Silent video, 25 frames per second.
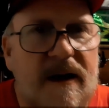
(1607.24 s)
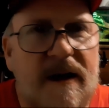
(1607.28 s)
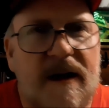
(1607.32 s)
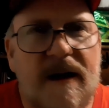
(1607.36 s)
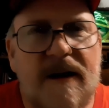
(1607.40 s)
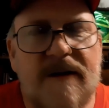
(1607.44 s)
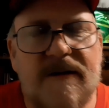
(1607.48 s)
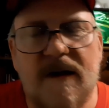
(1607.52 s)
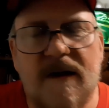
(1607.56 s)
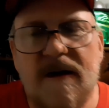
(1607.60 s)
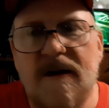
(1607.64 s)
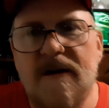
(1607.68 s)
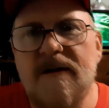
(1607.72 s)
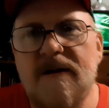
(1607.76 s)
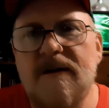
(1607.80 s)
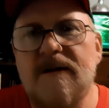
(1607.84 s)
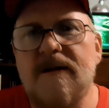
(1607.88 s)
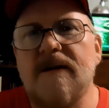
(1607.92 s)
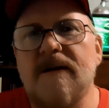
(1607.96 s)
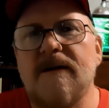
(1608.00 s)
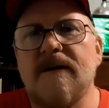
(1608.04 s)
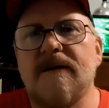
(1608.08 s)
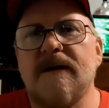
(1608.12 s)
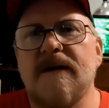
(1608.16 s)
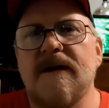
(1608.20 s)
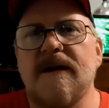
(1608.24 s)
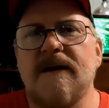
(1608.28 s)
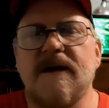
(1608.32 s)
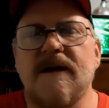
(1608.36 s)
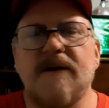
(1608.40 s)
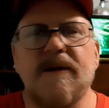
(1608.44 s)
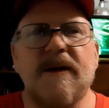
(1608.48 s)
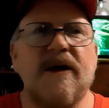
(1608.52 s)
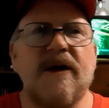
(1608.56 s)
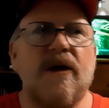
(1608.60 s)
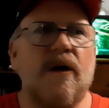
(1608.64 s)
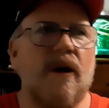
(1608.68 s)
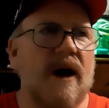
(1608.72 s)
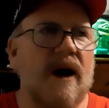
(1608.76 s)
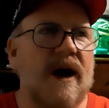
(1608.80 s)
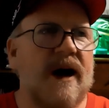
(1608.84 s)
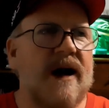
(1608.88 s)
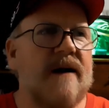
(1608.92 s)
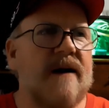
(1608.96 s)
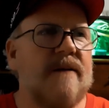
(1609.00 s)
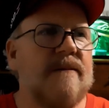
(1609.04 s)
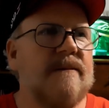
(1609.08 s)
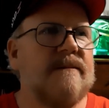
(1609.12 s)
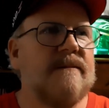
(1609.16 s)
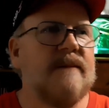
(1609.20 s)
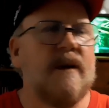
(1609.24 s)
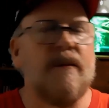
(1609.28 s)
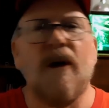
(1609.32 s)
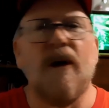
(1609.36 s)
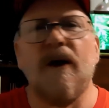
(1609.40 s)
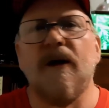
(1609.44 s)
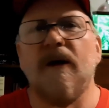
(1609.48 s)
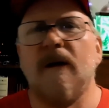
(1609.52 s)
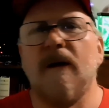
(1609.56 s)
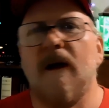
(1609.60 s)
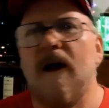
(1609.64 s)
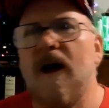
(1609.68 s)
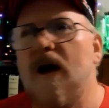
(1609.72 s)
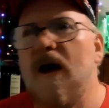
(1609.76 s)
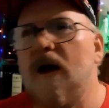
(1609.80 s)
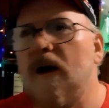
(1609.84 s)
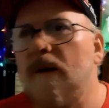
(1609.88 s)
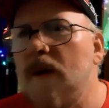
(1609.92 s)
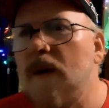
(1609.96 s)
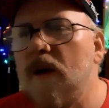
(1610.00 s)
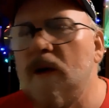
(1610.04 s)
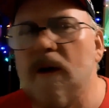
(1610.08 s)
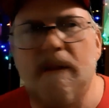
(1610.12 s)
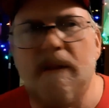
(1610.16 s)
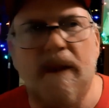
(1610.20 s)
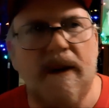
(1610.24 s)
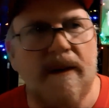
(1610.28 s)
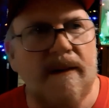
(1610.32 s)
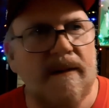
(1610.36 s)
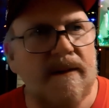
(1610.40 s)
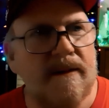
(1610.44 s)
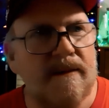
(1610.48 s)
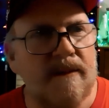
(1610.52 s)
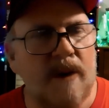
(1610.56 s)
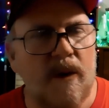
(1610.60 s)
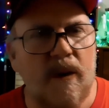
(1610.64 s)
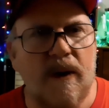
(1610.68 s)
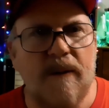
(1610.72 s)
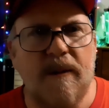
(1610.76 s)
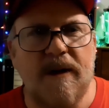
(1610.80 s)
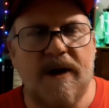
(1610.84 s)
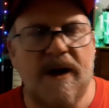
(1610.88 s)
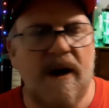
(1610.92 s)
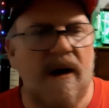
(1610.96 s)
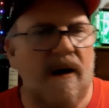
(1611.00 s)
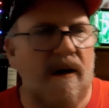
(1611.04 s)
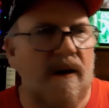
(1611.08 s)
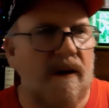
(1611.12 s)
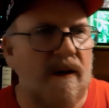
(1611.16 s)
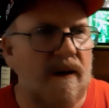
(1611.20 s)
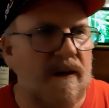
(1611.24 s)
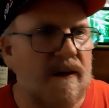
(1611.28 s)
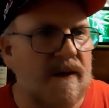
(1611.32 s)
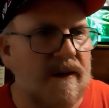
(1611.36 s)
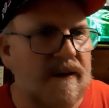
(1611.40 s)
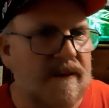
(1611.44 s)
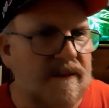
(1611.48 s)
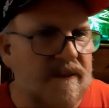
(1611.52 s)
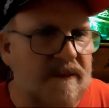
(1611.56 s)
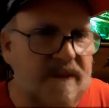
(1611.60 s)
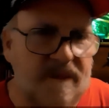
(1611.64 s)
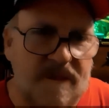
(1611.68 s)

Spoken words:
so it's been great. My brother-in-law mowing my yard and